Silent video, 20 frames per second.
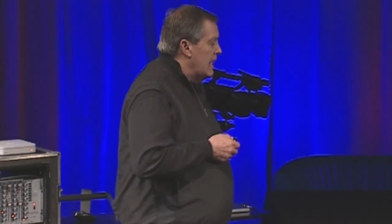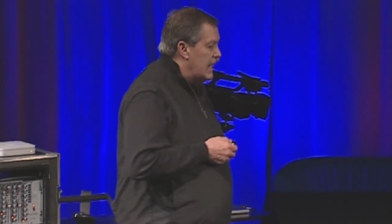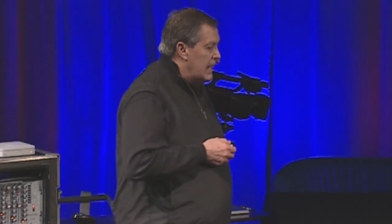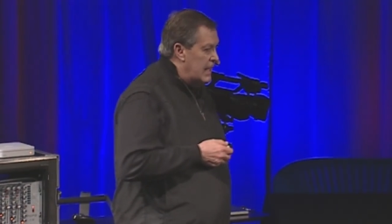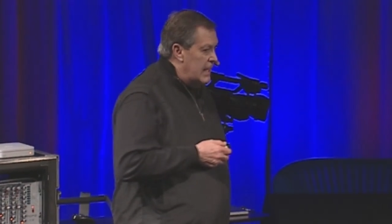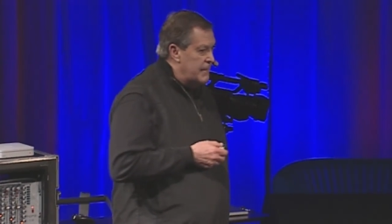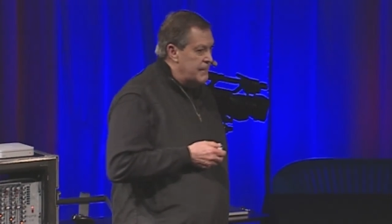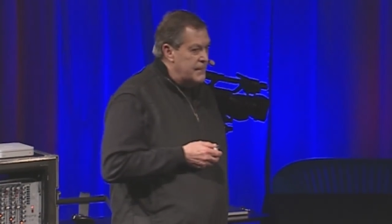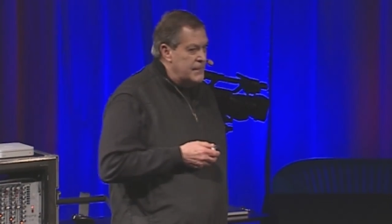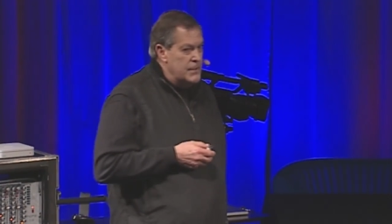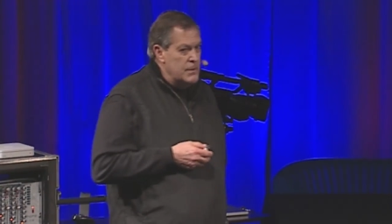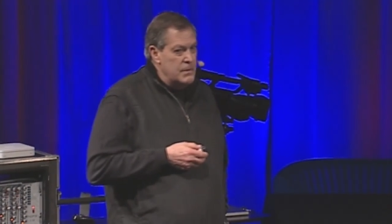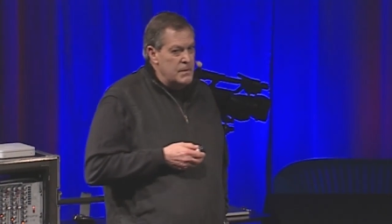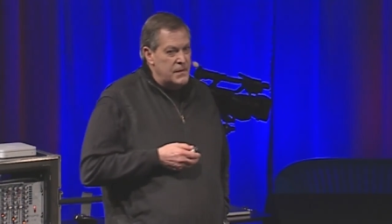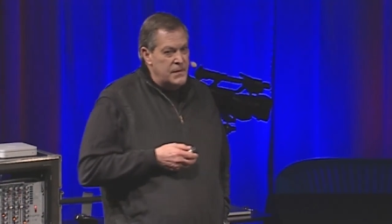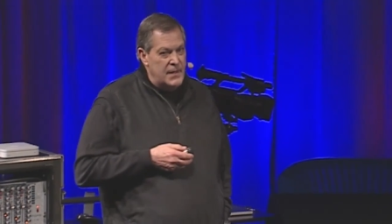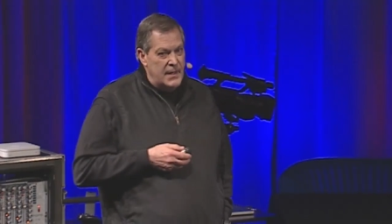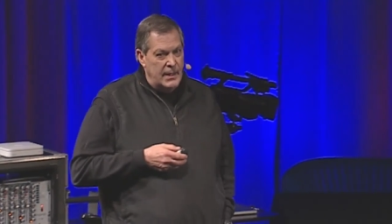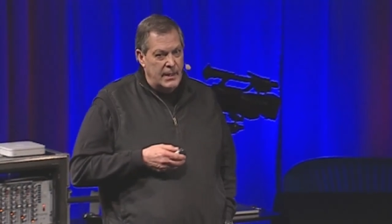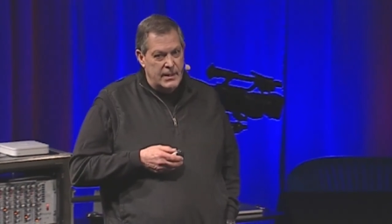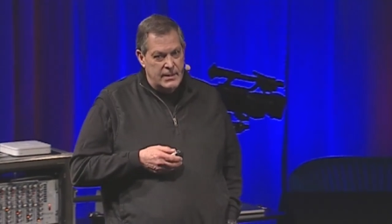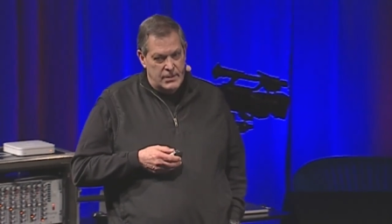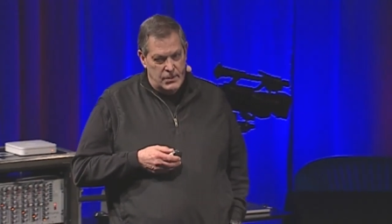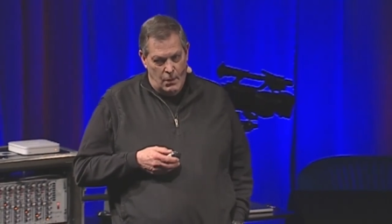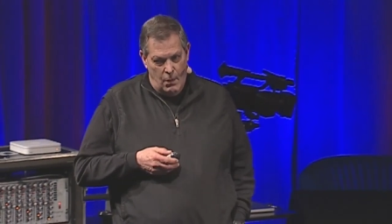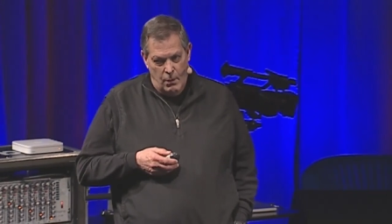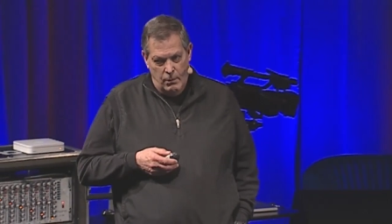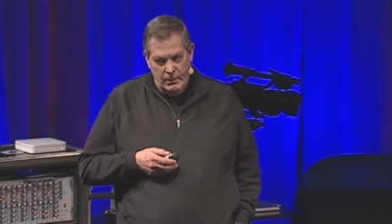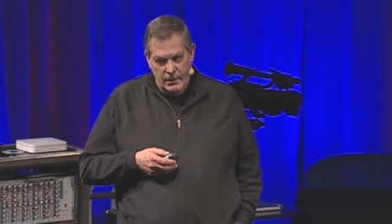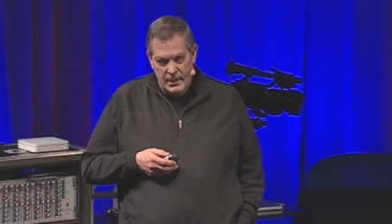If you think it's
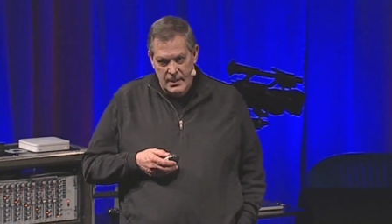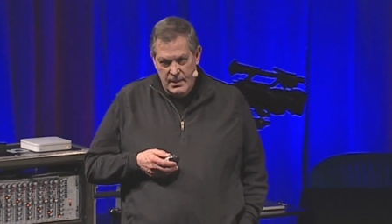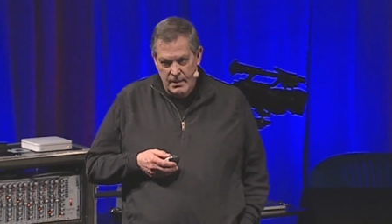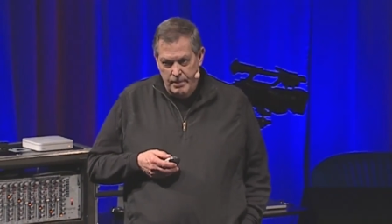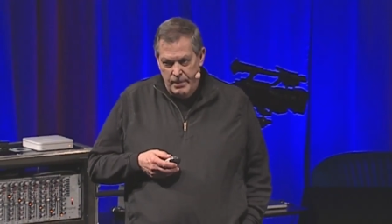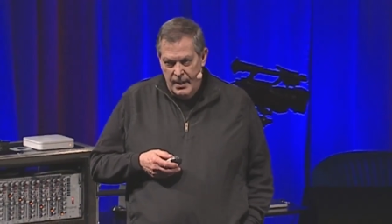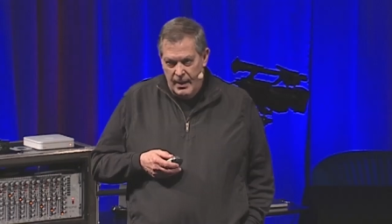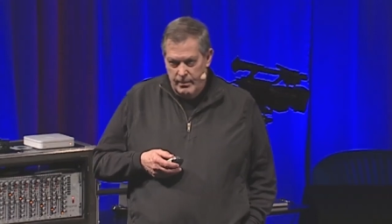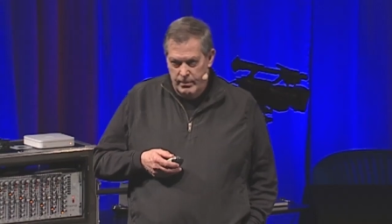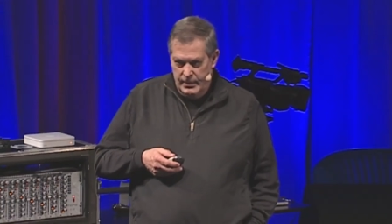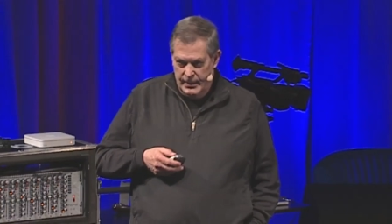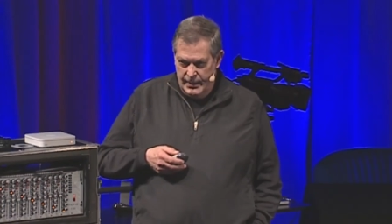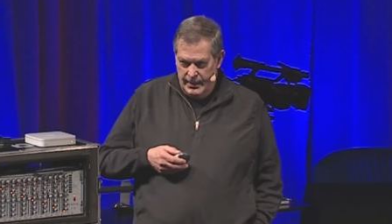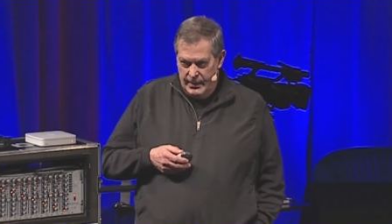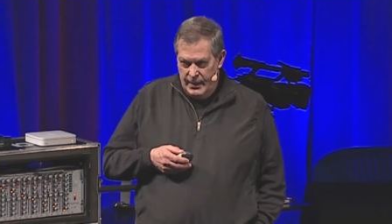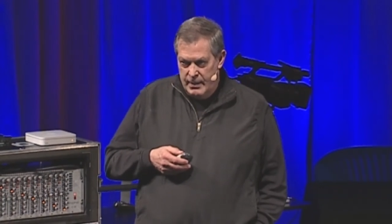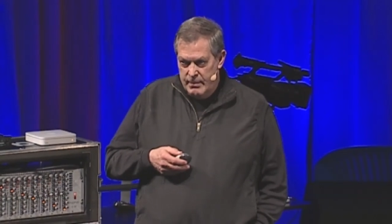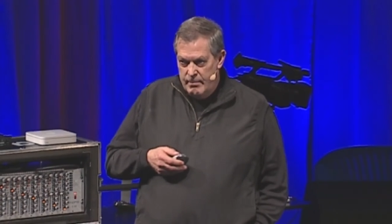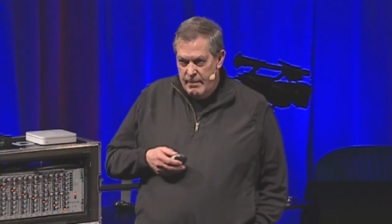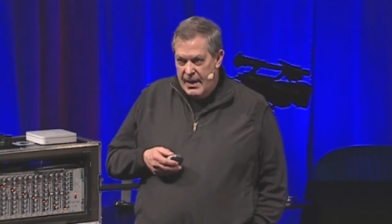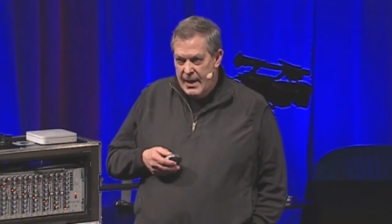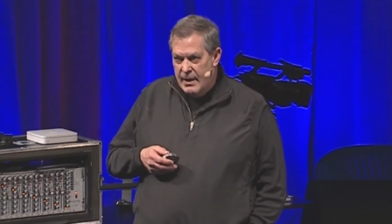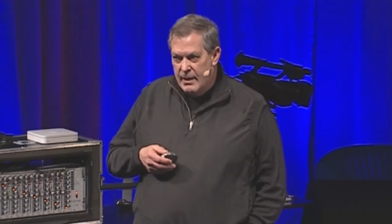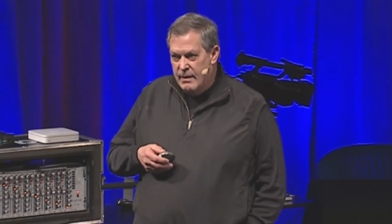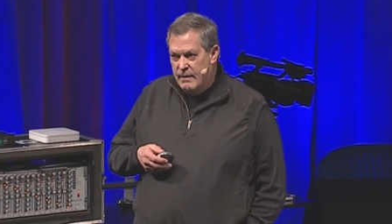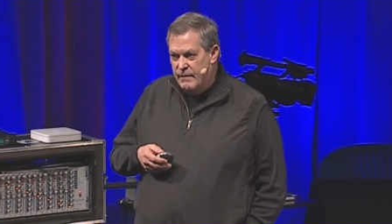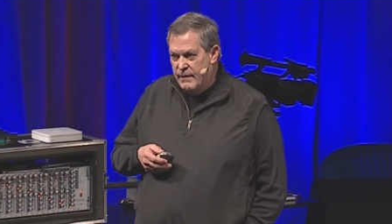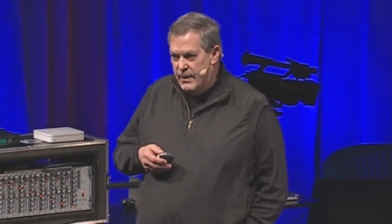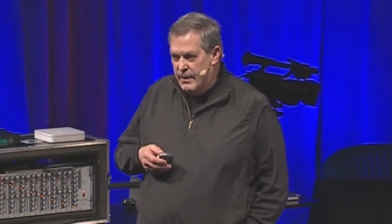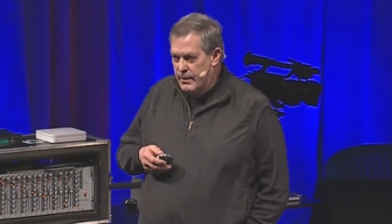only the public and mad
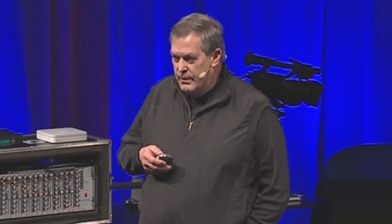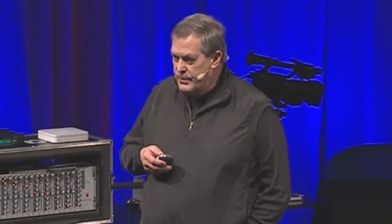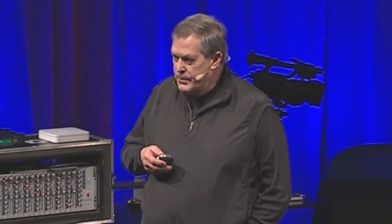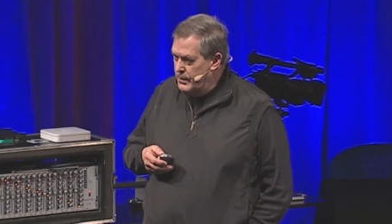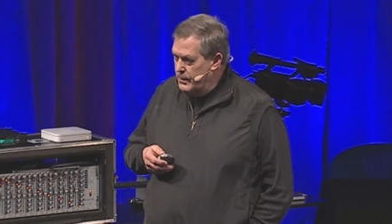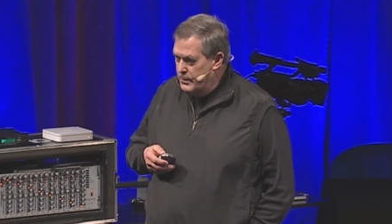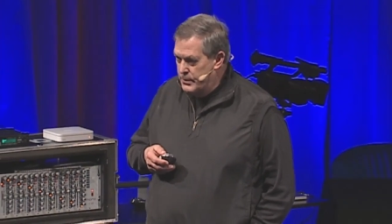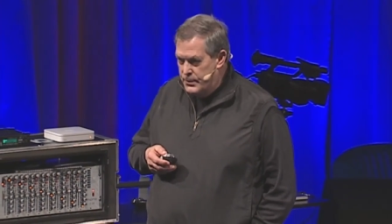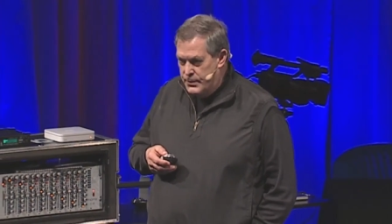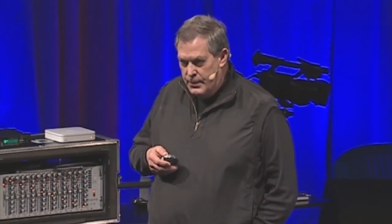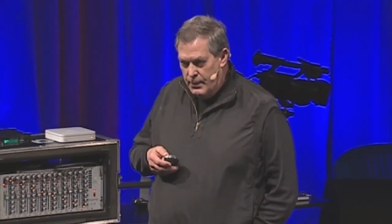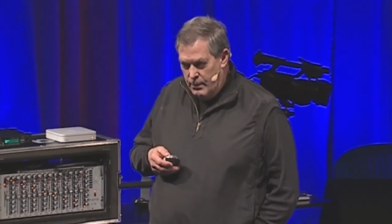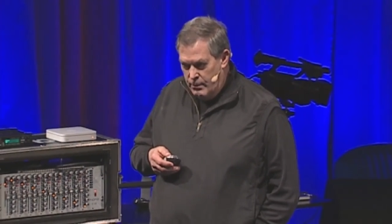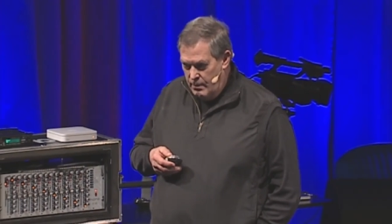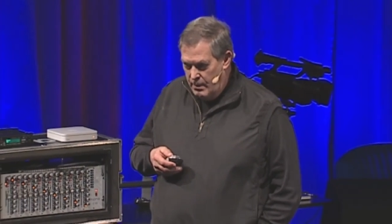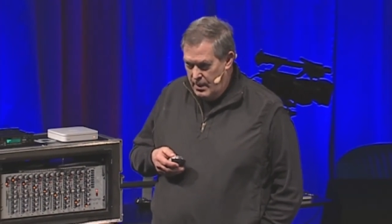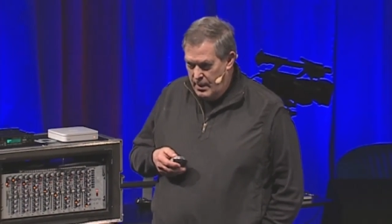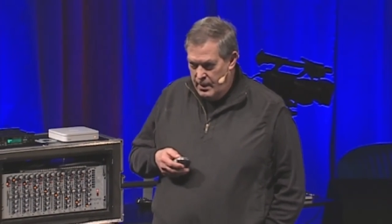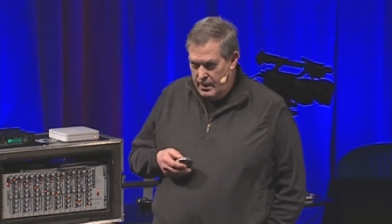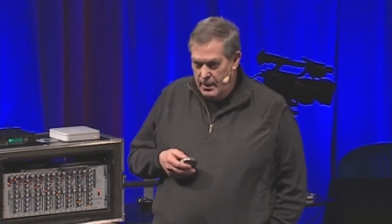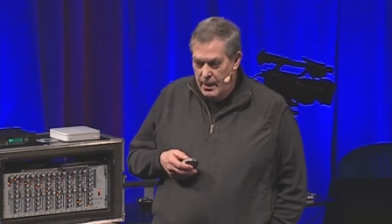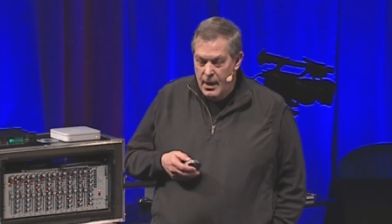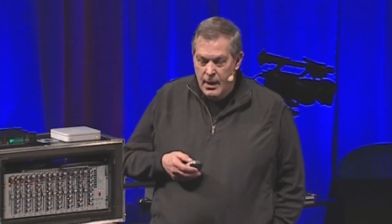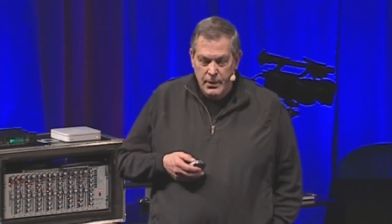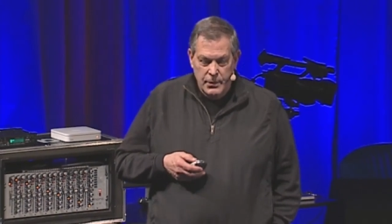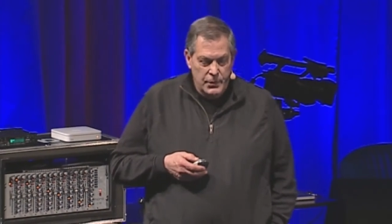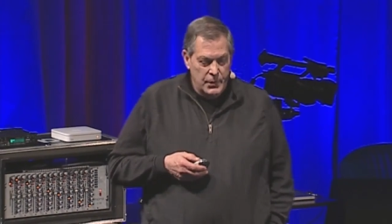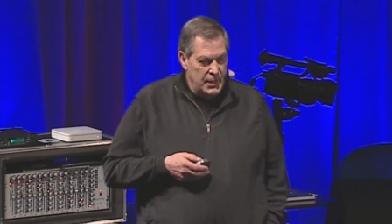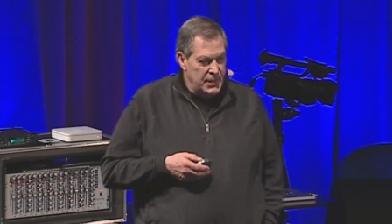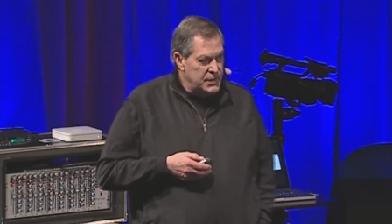inventors, you're so wrong.
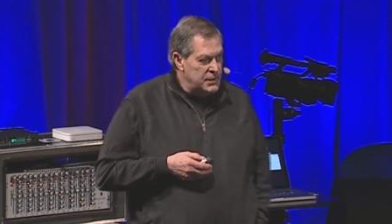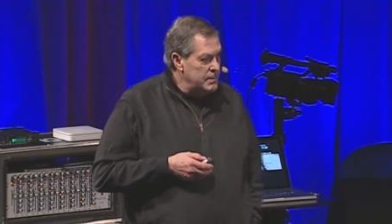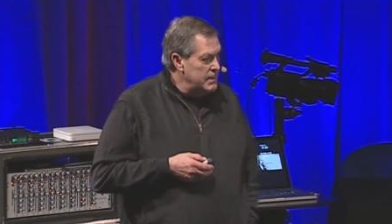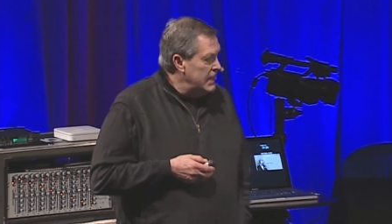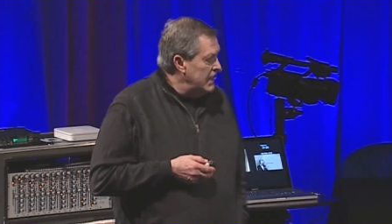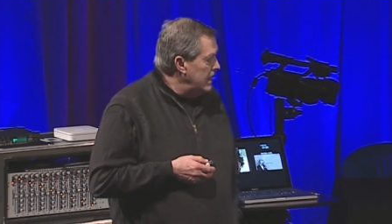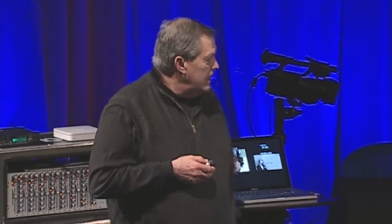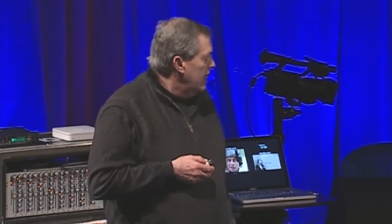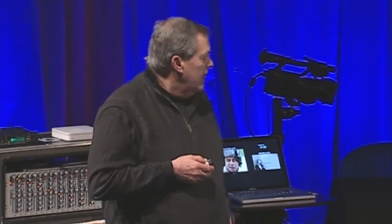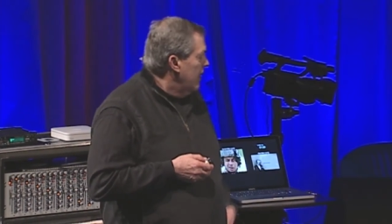Trust me,